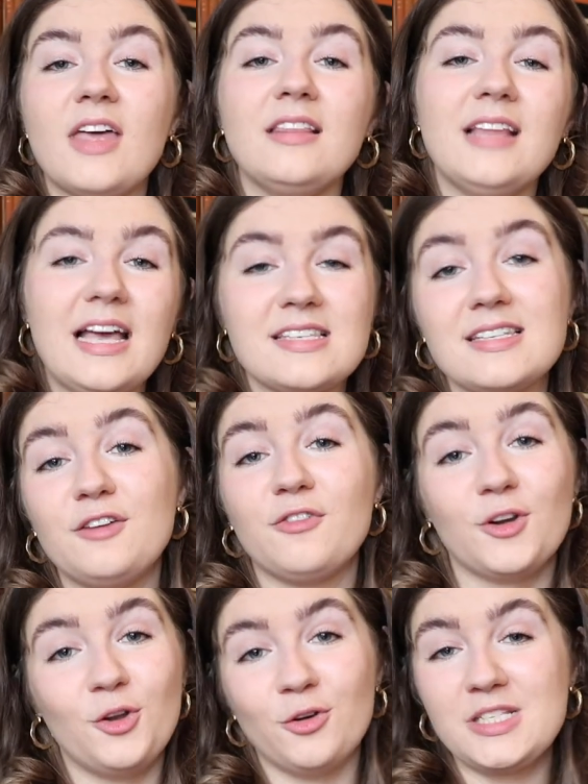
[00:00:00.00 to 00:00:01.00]
Then lastly,
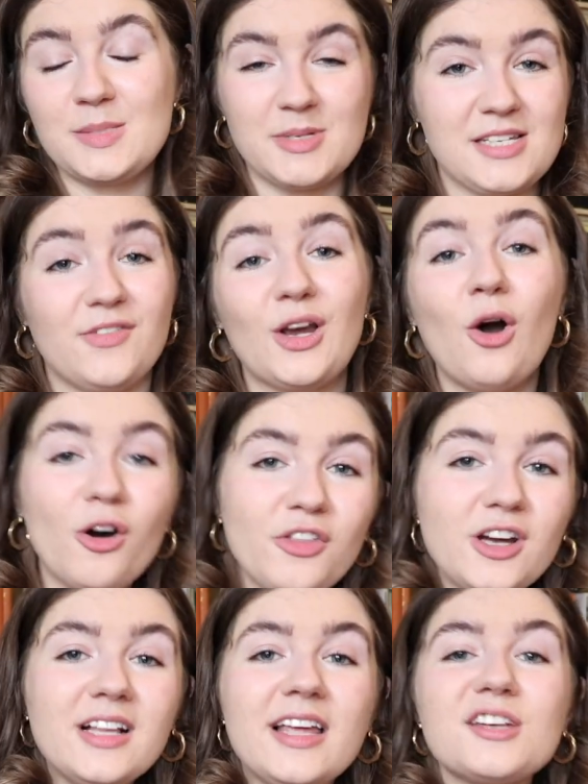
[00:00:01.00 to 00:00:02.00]
for non-specific
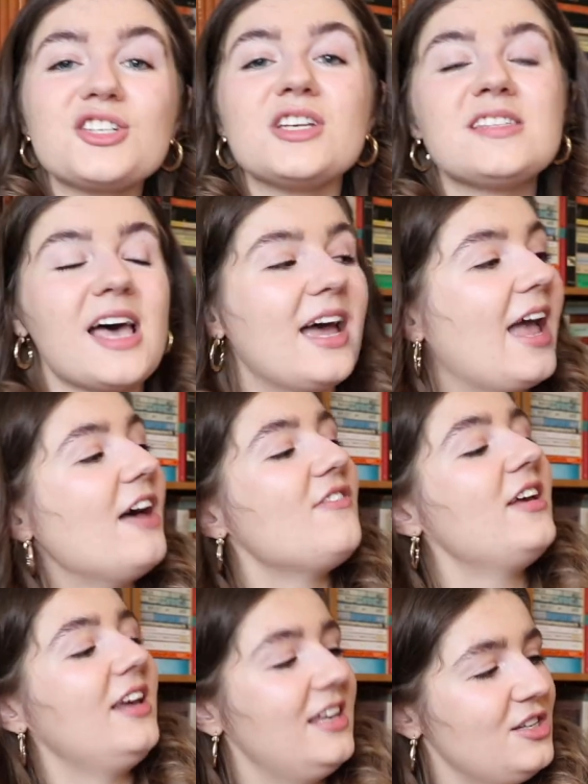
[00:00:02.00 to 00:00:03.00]
author collections, I have
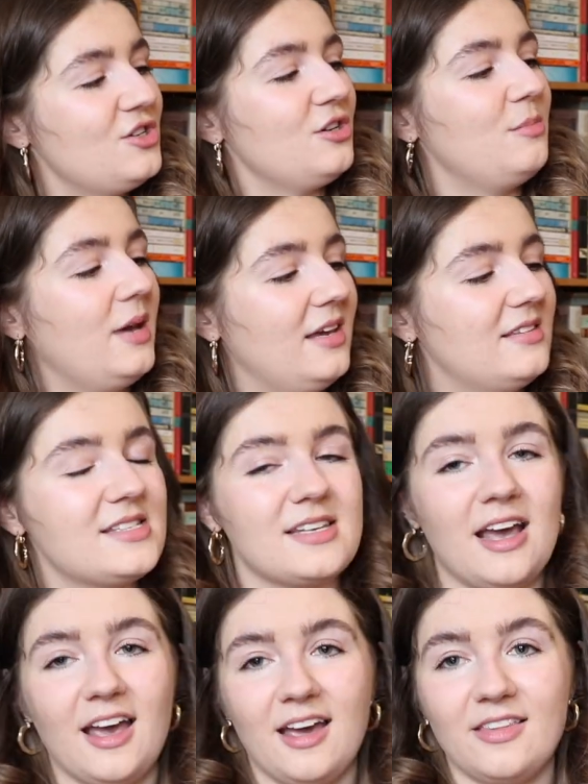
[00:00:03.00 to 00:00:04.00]
Hindu myths.
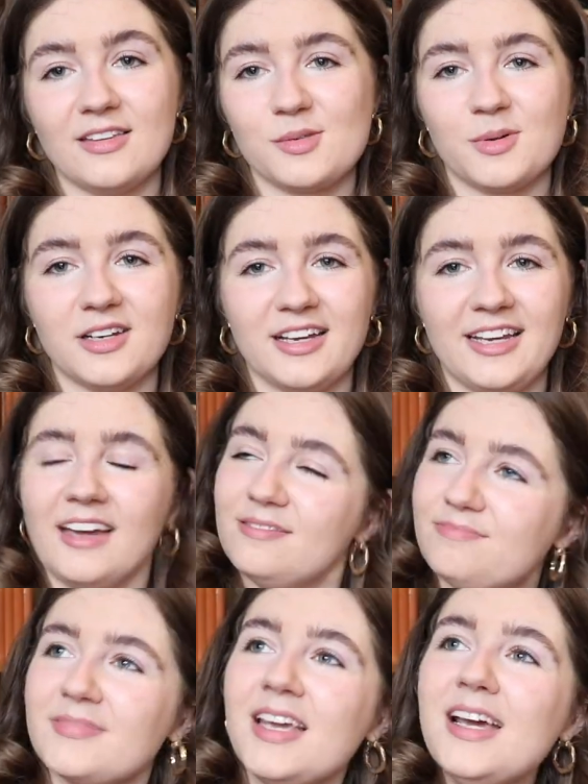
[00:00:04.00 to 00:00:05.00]
This one,
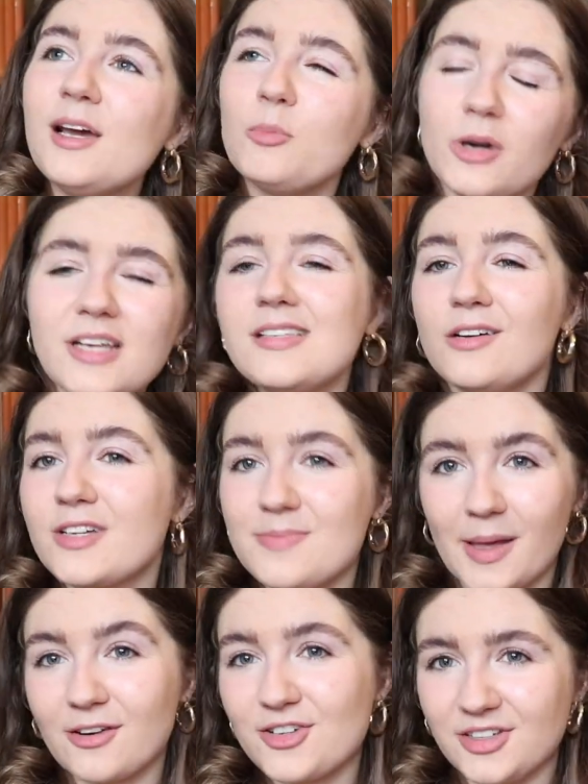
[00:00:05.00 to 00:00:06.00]
again, pretty
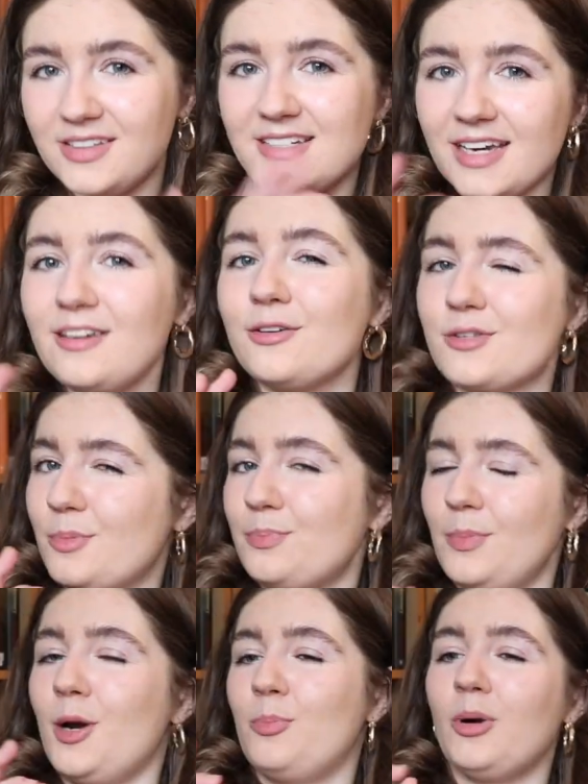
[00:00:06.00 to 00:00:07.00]
self-explanatory. The titles are
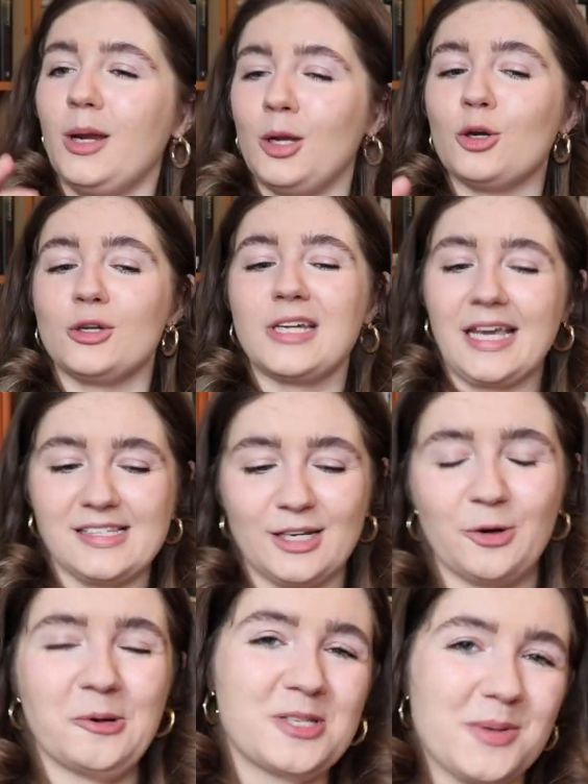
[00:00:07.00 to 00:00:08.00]
pretty good as
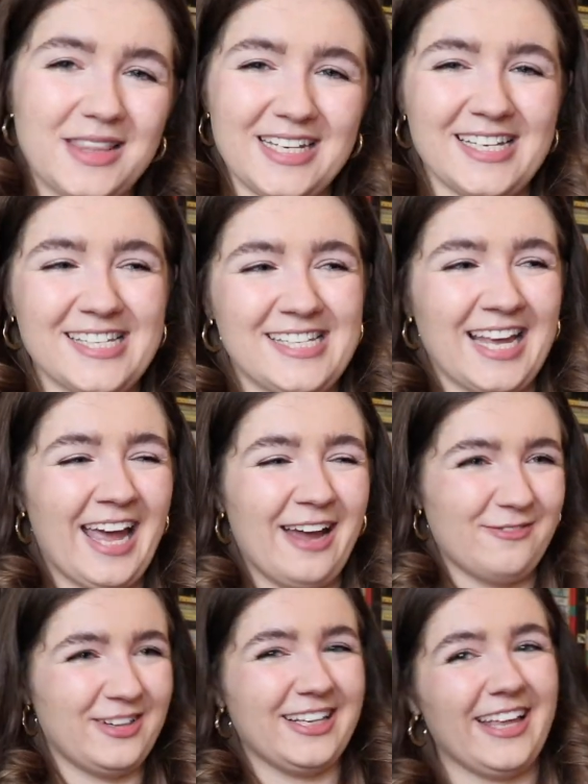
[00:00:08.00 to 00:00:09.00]
it goes with these
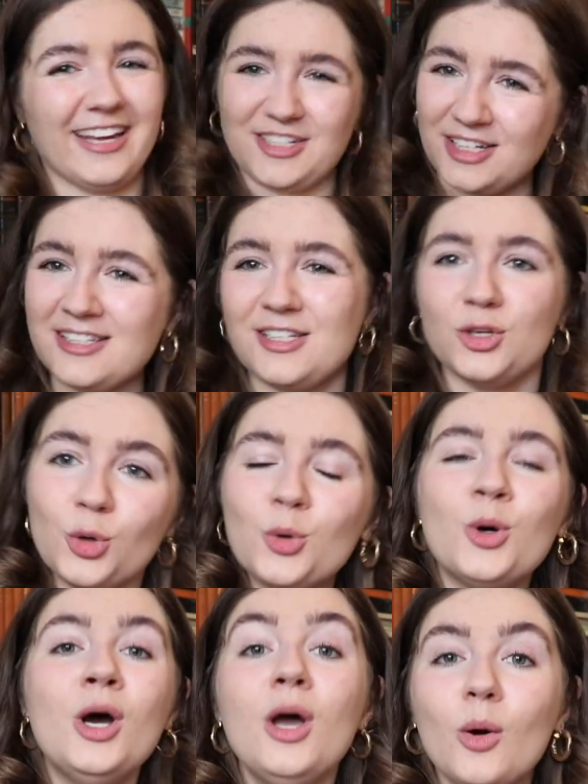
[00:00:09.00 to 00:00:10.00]
collections. You
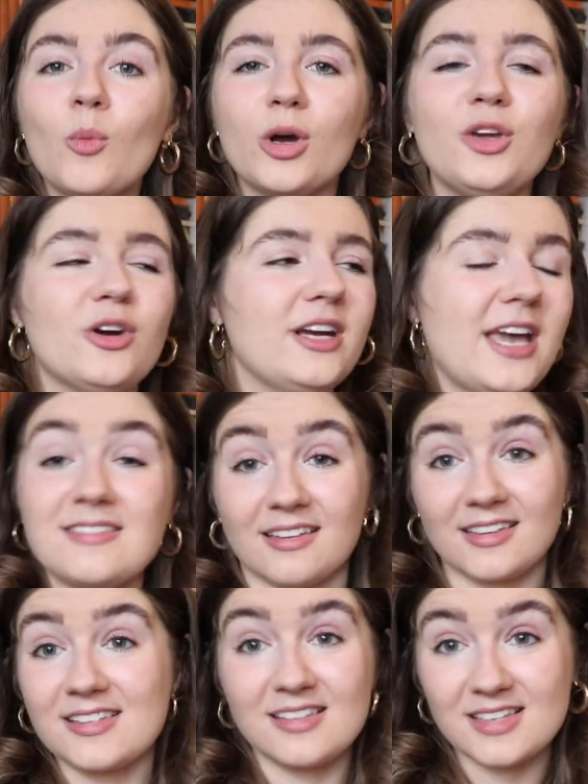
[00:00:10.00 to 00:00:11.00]
know what you're
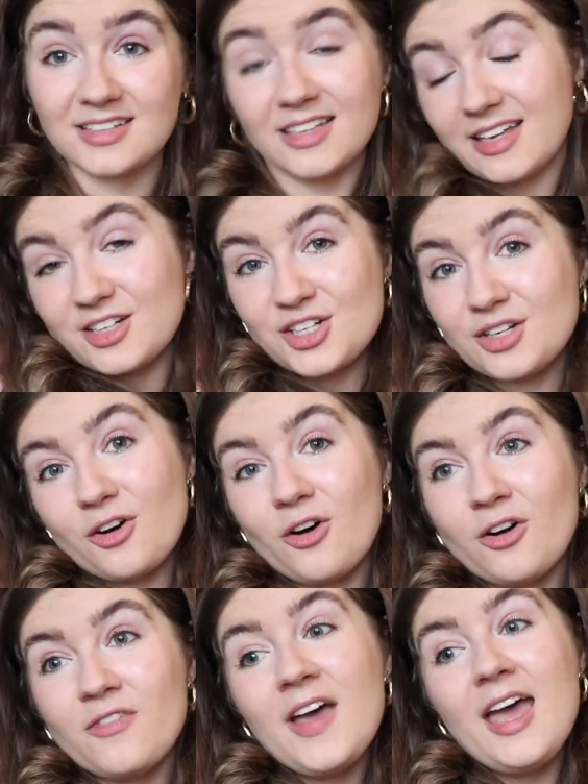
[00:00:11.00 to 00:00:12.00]
getting. This is a collection
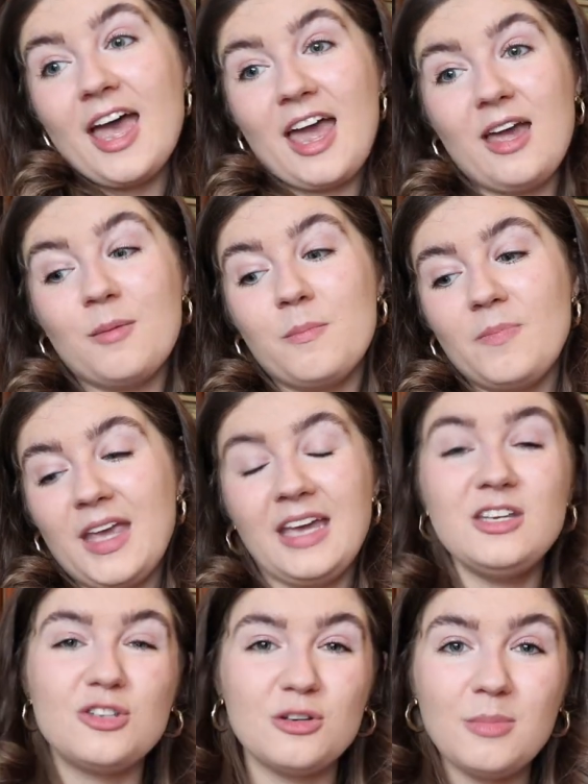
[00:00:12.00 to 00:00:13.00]
of
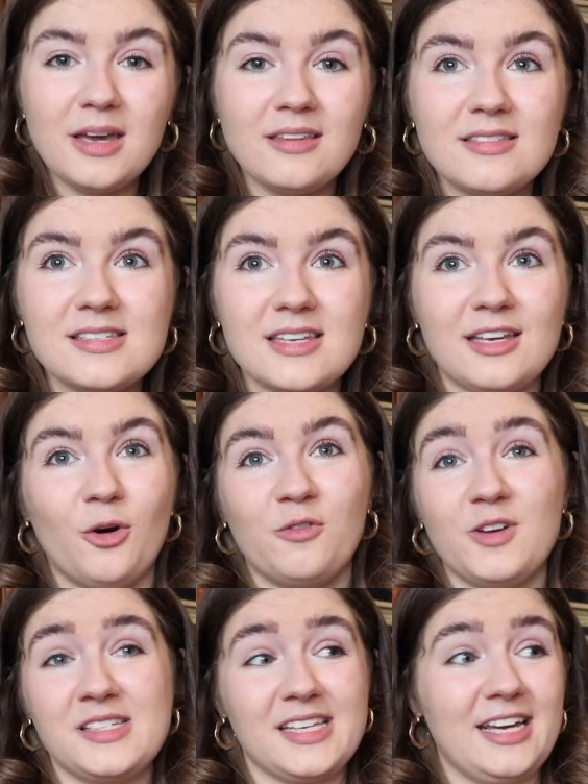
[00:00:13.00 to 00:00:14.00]
Hindu myths. It
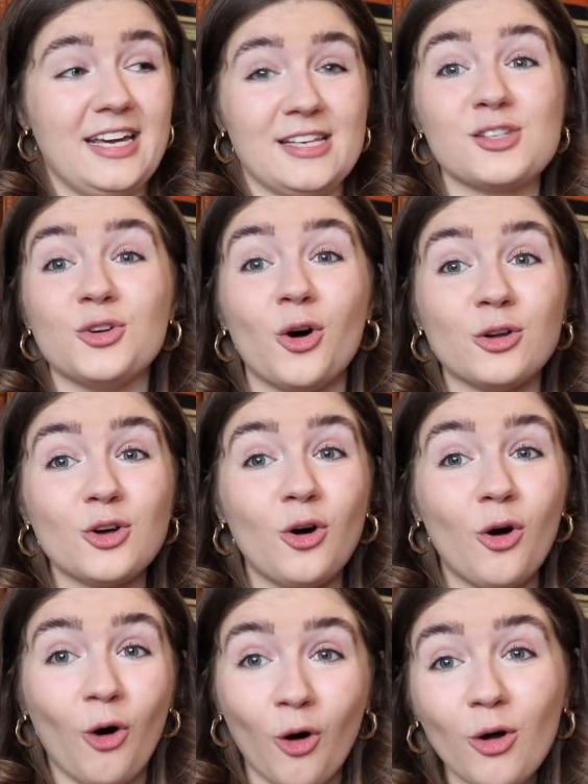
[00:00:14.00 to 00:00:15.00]
obviously is not
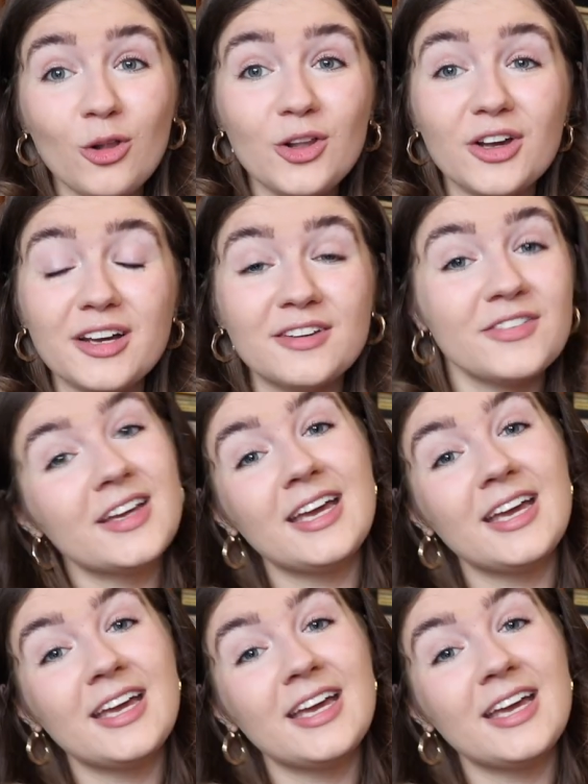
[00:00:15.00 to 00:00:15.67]
all of